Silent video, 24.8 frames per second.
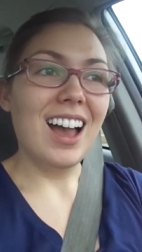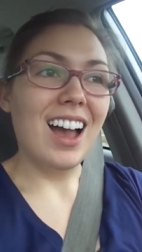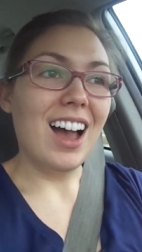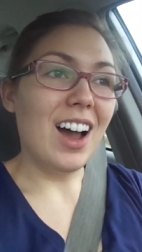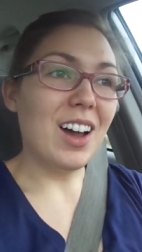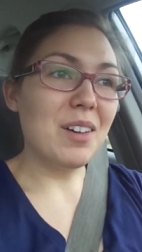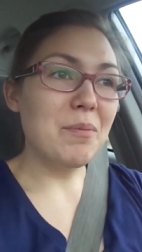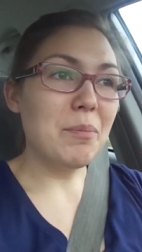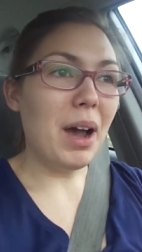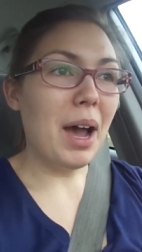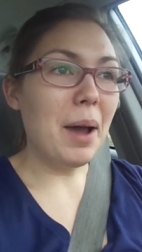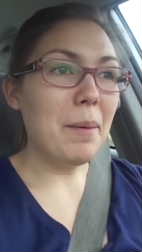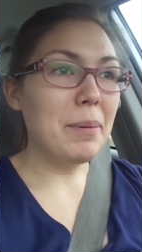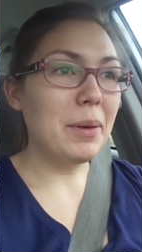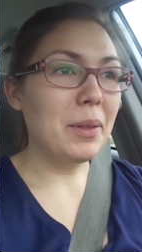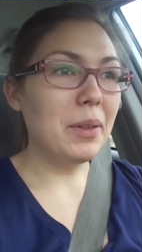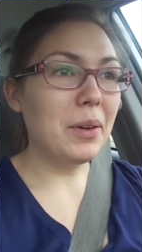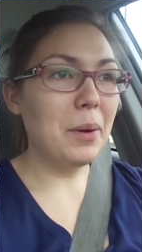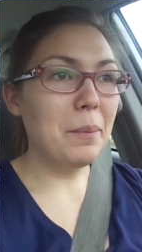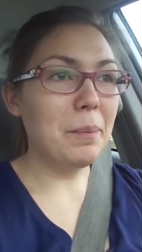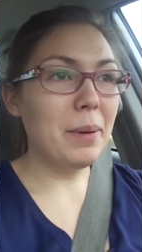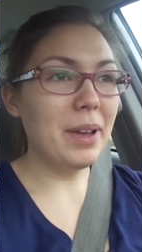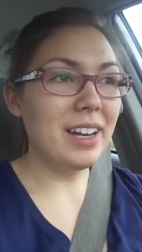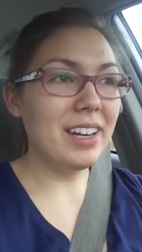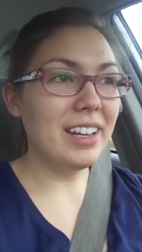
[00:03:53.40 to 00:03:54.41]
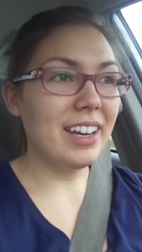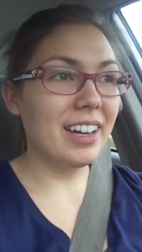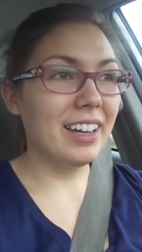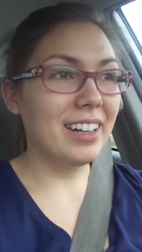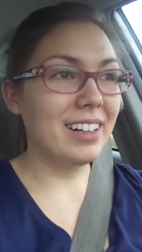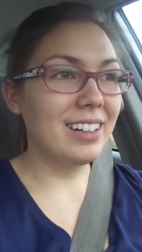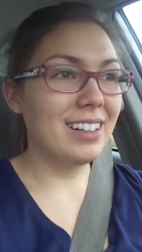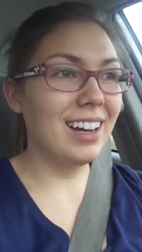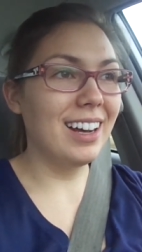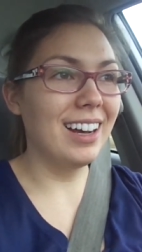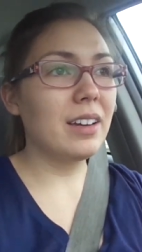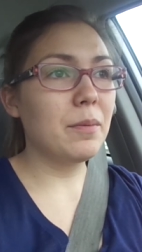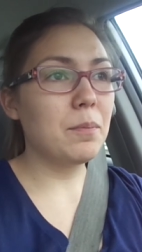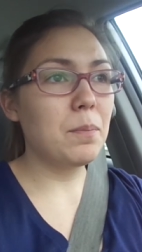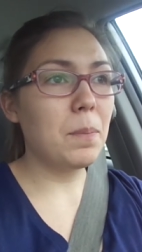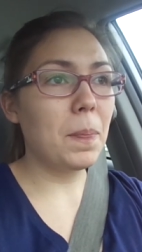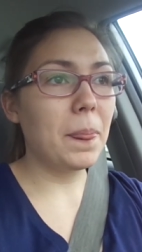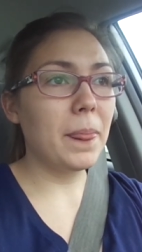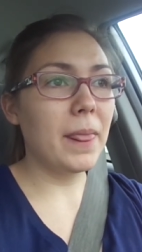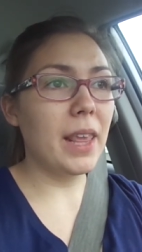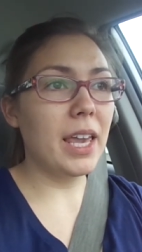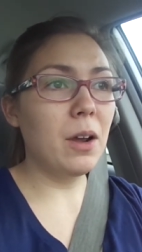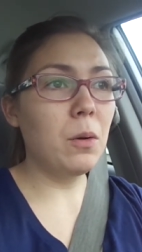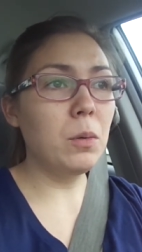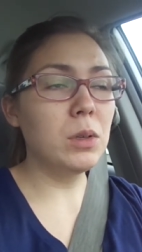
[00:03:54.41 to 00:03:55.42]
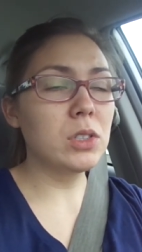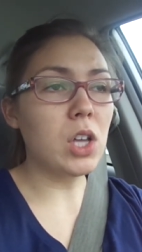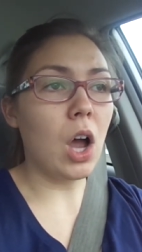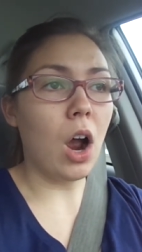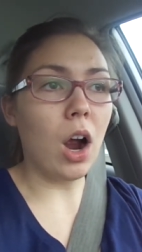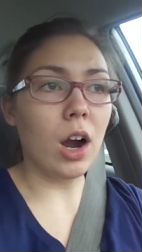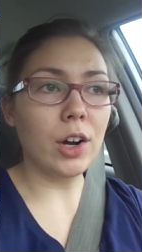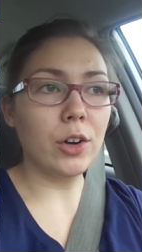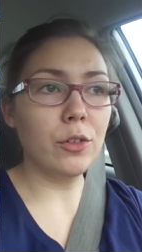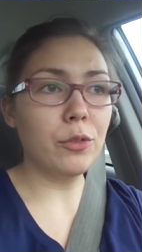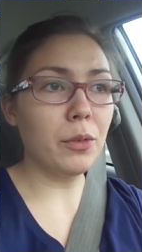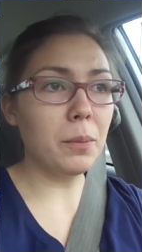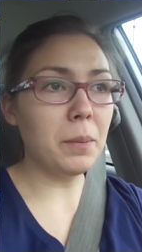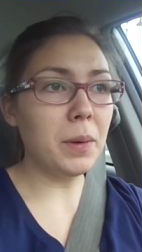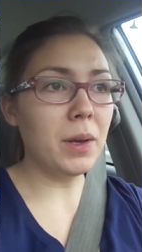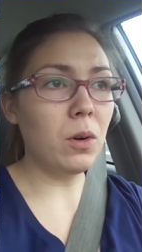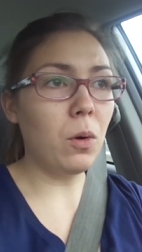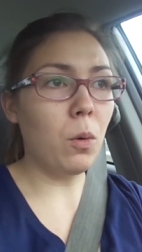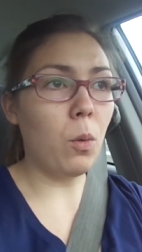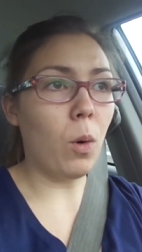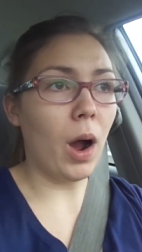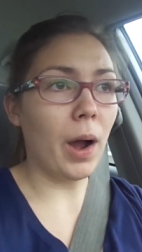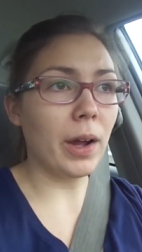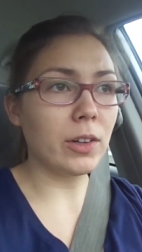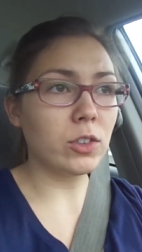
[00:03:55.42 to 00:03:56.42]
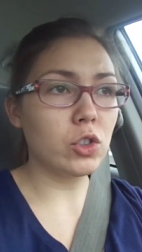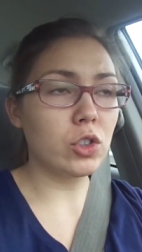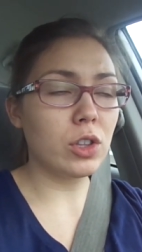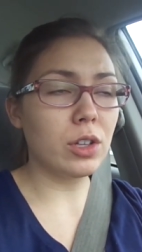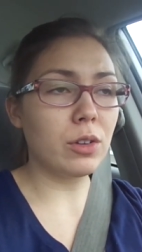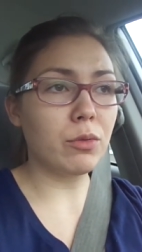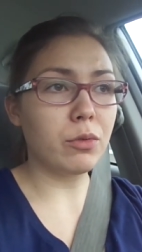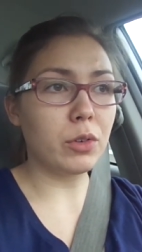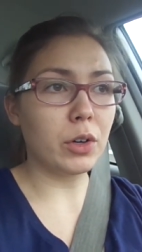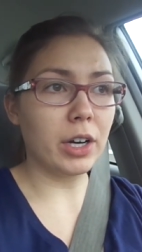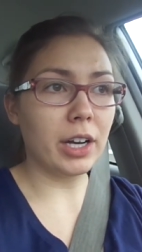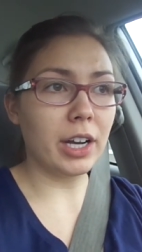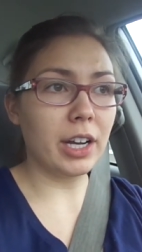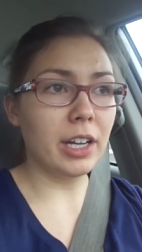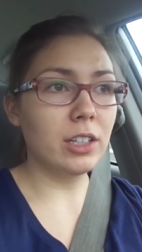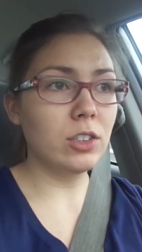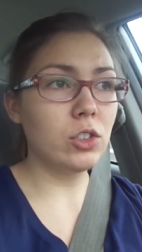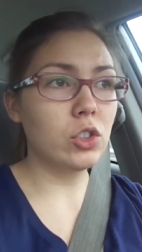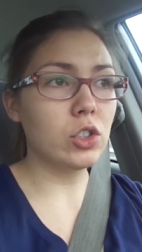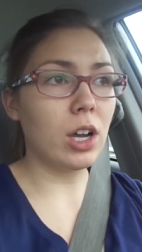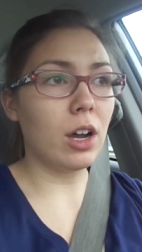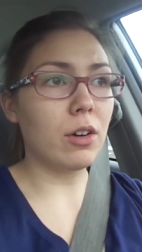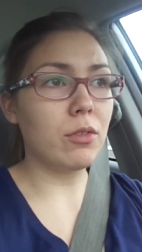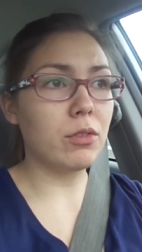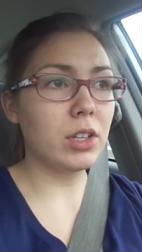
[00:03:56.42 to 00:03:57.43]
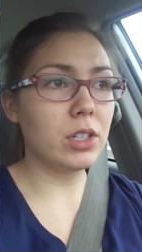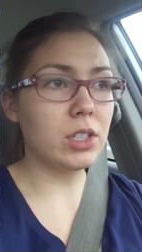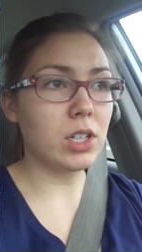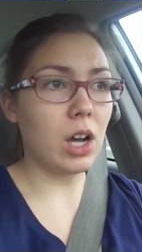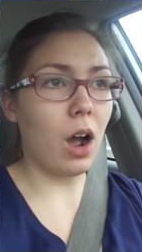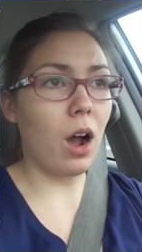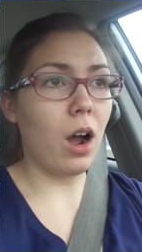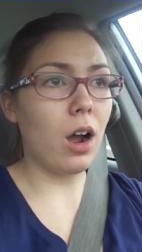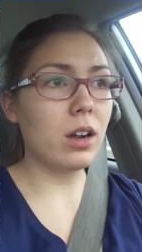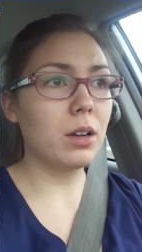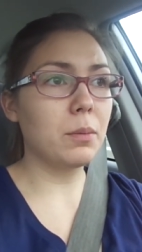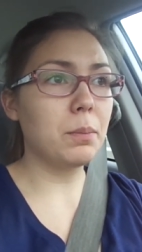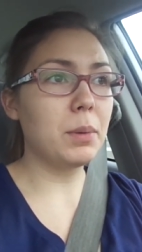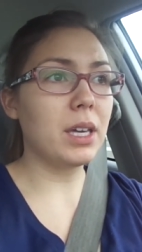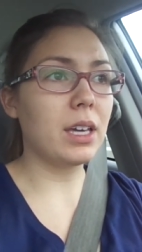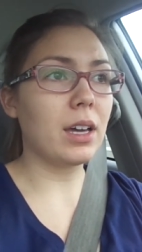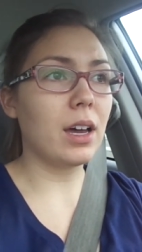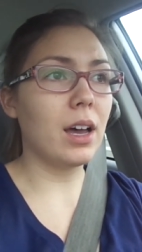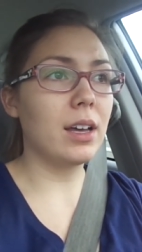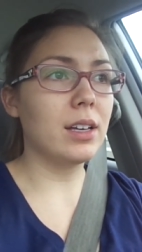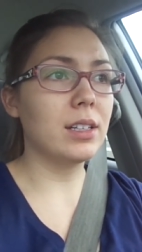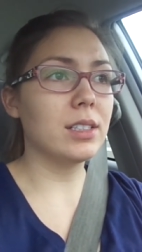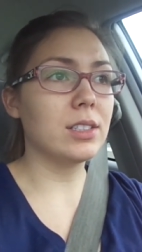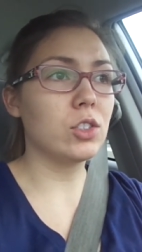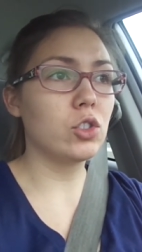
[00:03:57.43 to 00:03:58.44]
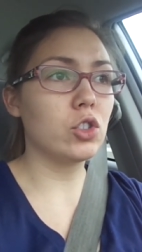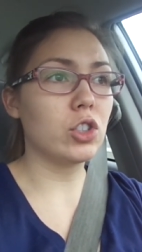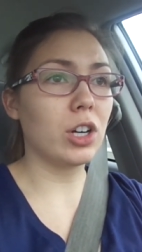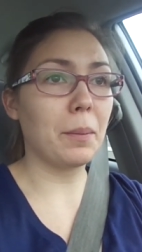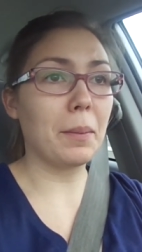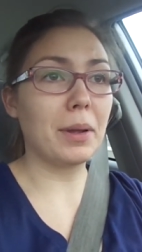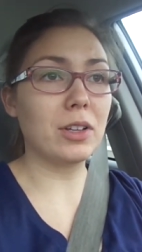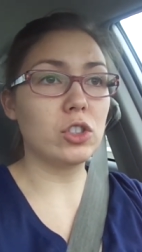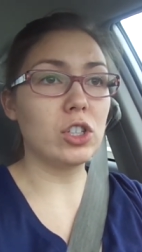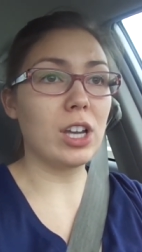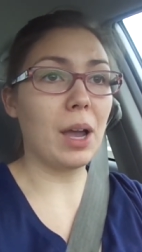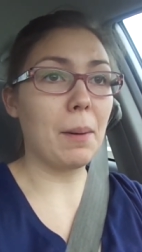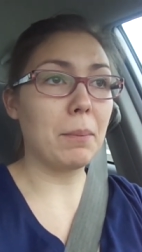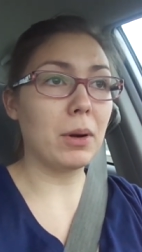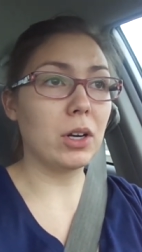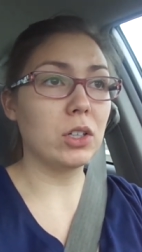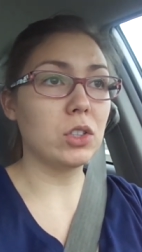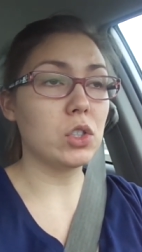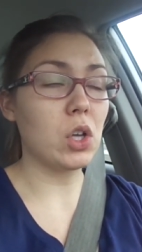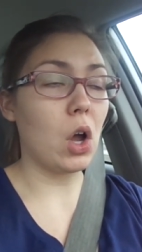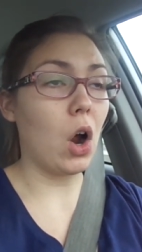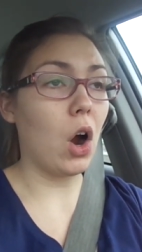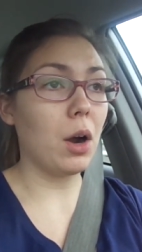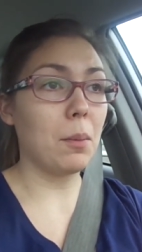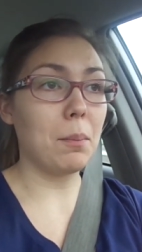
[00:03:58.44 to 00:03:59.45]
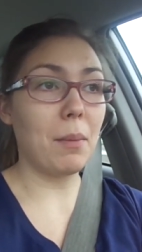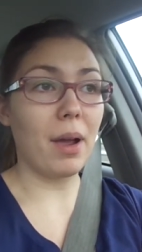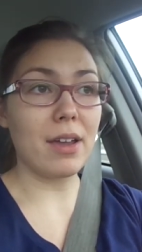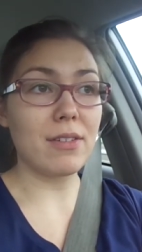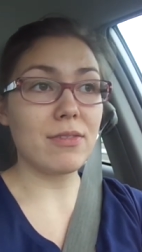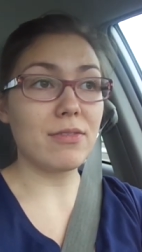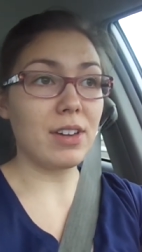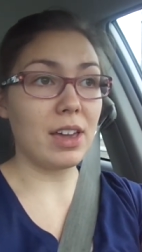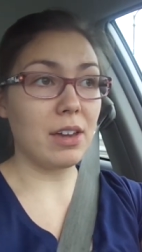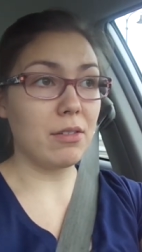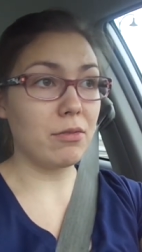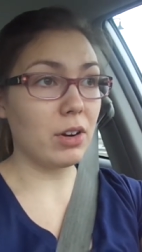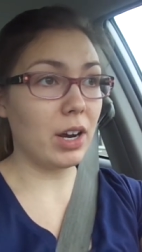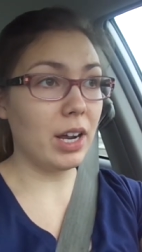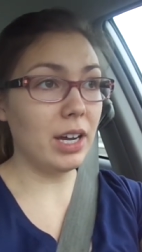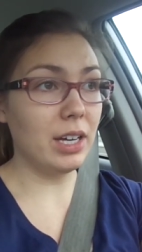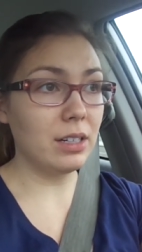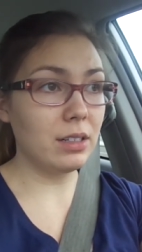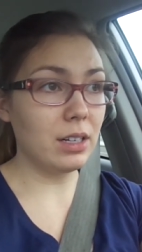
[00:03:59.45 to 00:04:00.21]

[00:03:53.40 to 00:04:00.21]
Unpopular opinion. It was hard for me to watch the footage of the dog because German Shepherds are my favorite